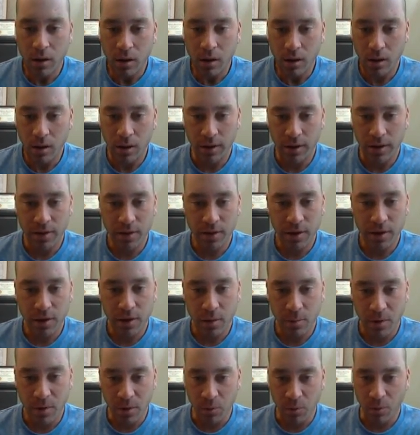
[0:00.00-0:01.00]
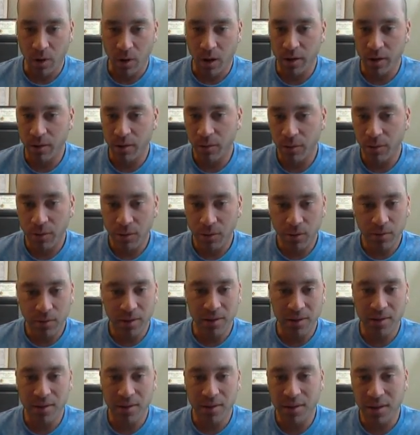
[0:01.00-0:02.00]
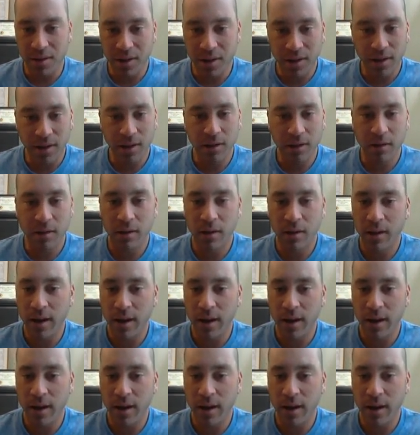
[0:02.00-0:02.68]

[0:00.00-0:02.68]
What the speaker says: it's going to be running through its thing,